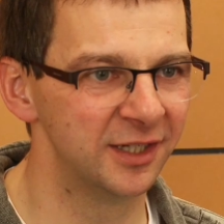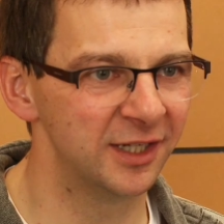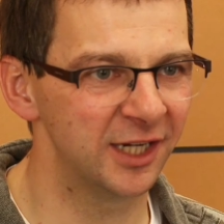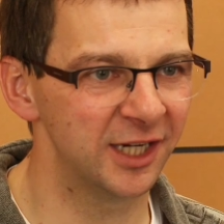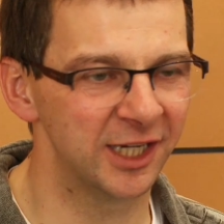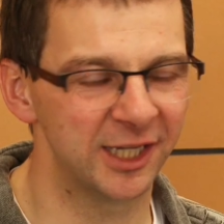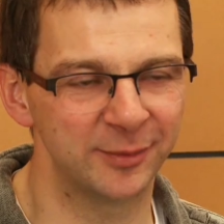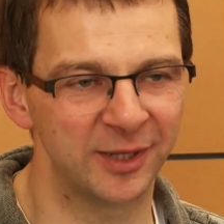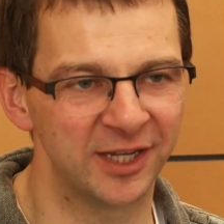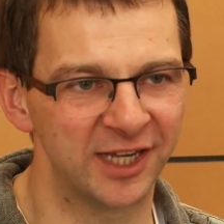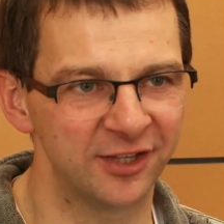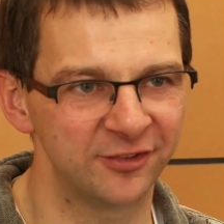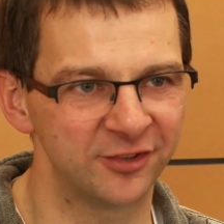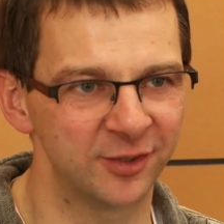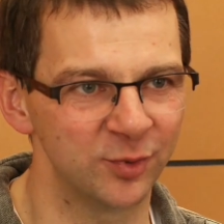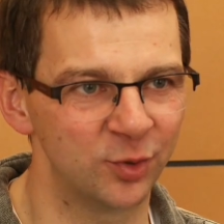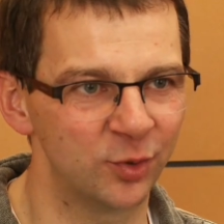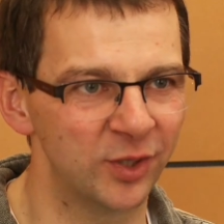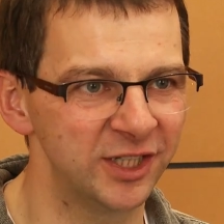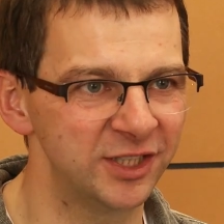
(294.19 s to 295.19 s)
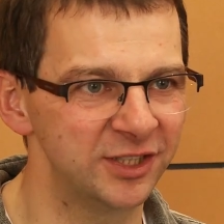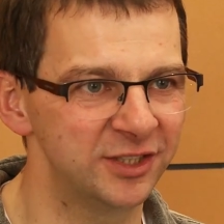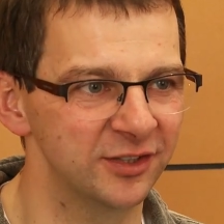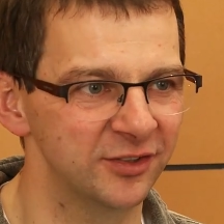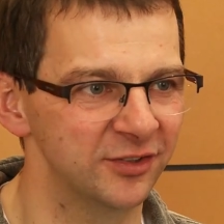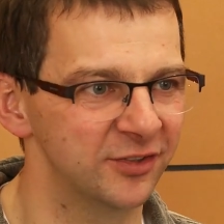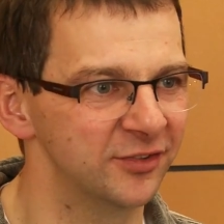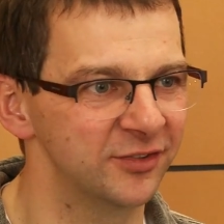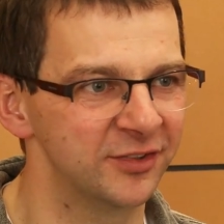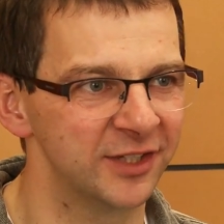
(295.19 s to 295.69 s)
I might ask them
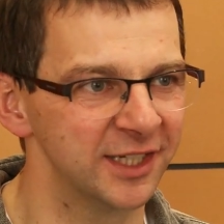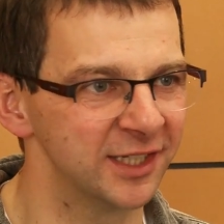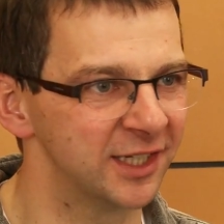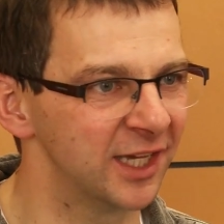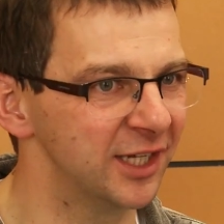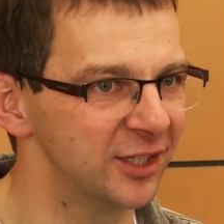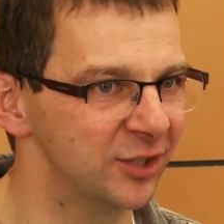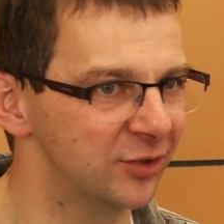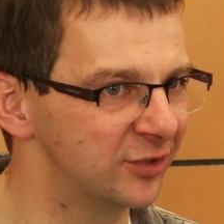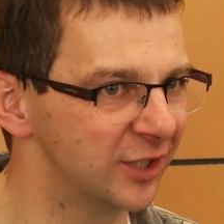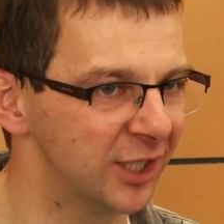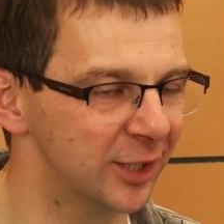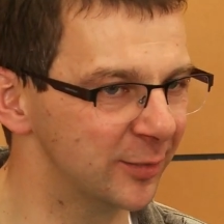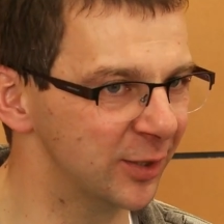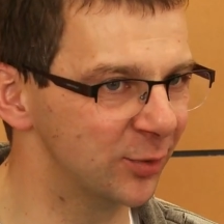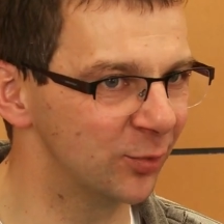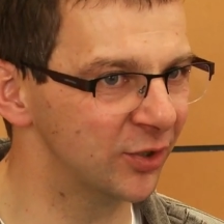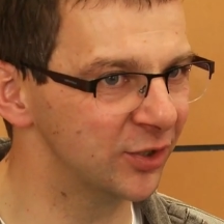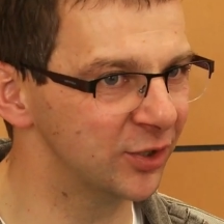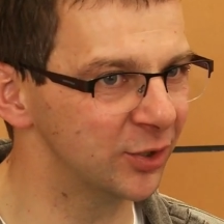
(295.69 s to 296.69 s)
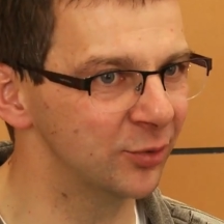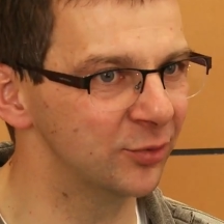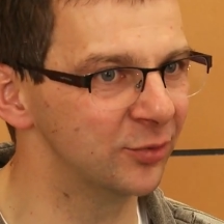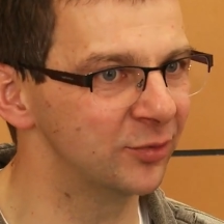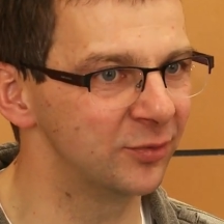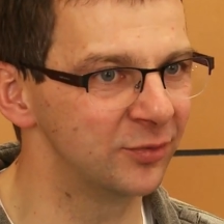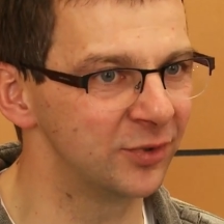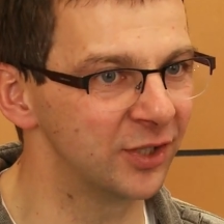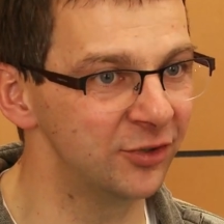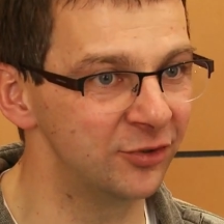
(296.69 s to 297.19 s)
questions and say, can you tell me what you
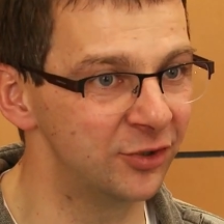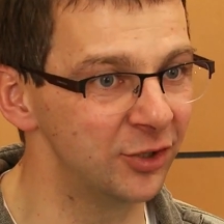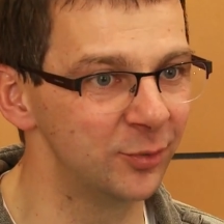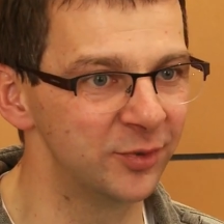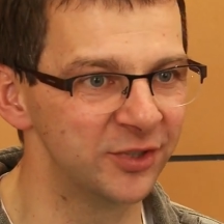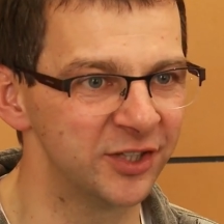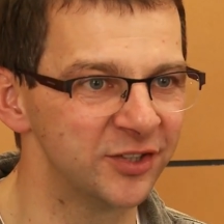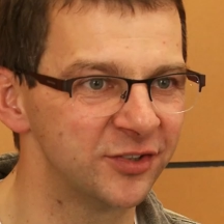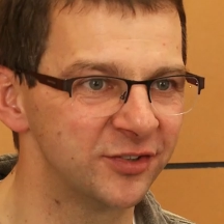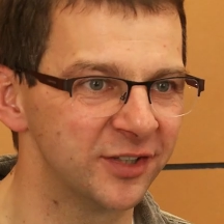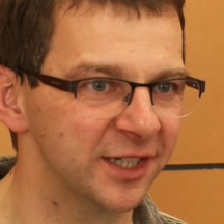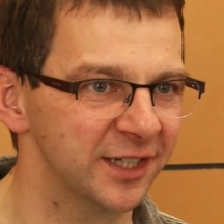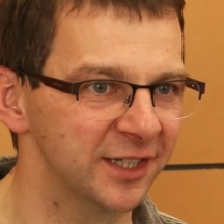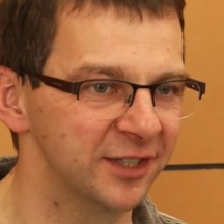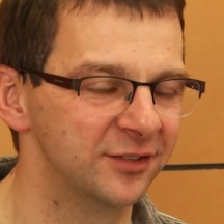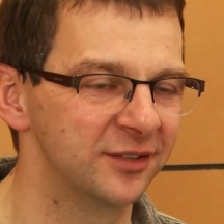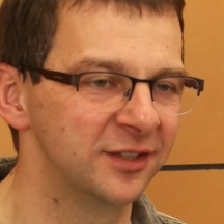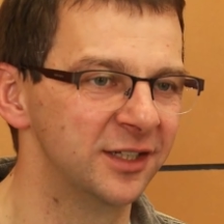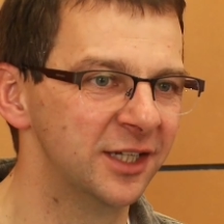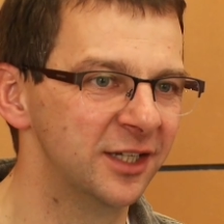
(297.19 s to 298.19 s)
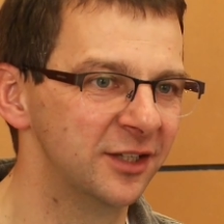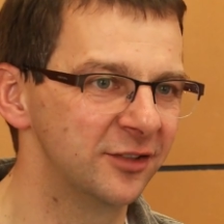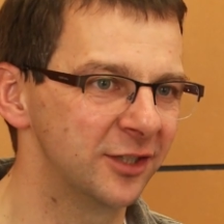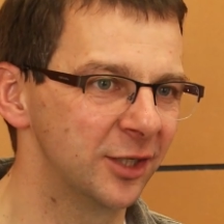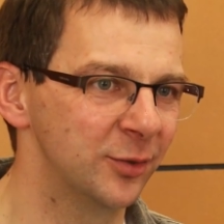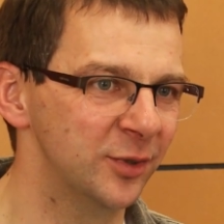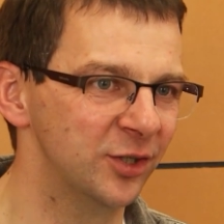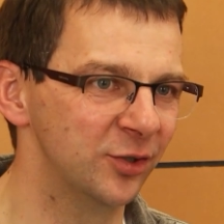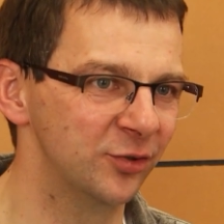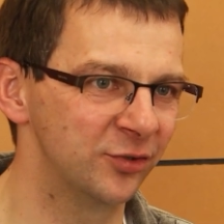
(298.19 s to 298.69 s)
can do with this site?
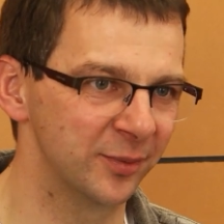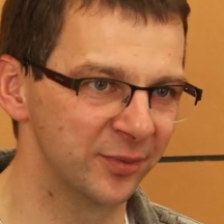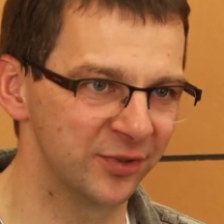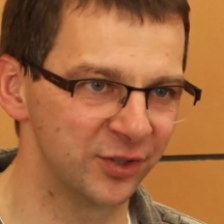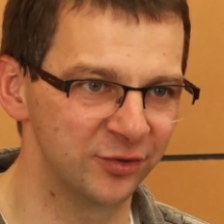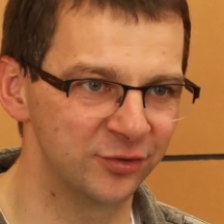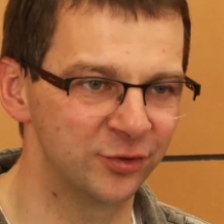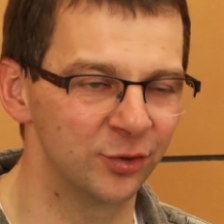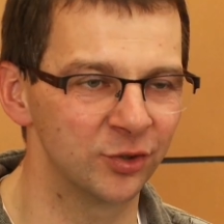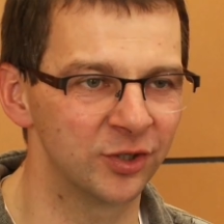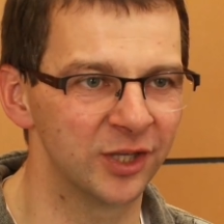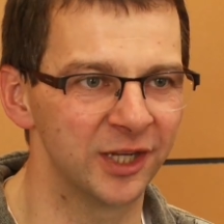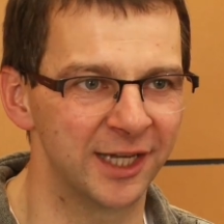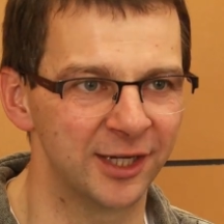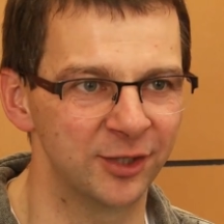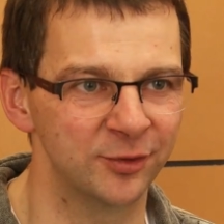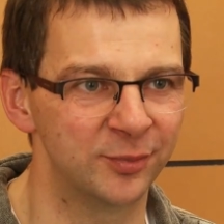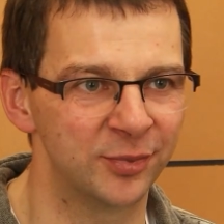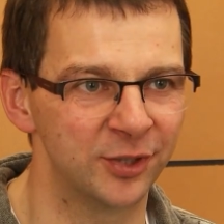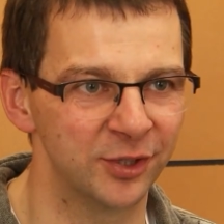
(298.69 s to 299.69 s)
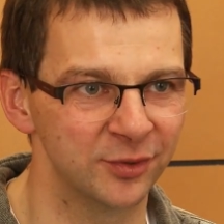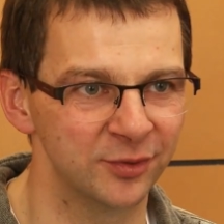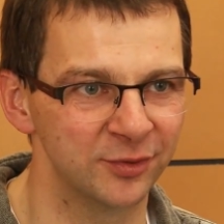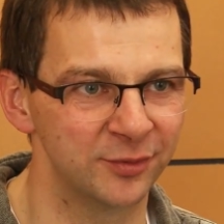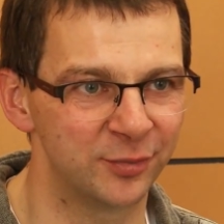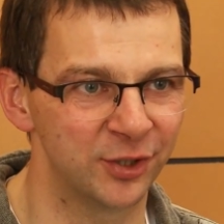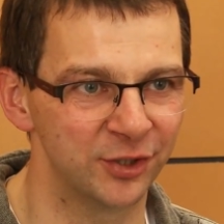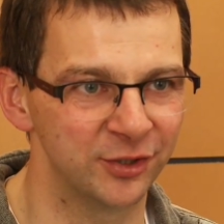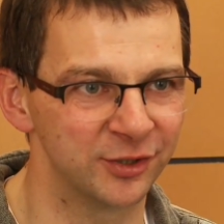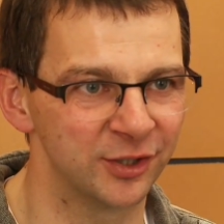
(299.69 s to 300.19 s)
So we do some sort of talk aloud
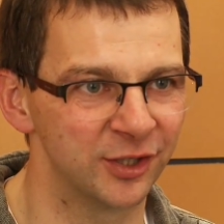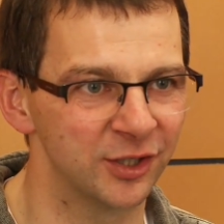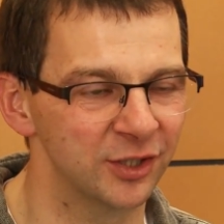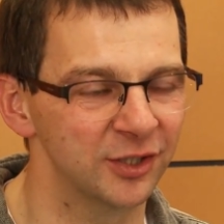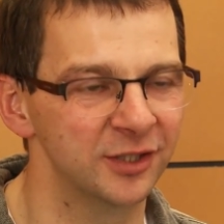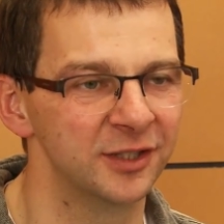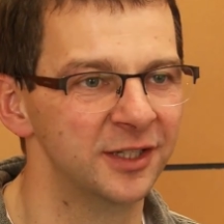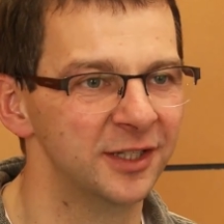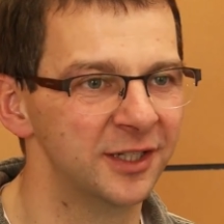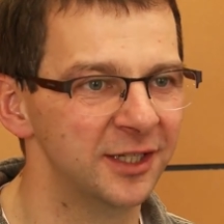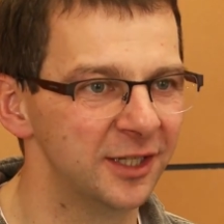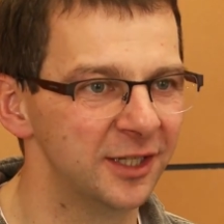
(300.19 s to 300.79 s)
protocol.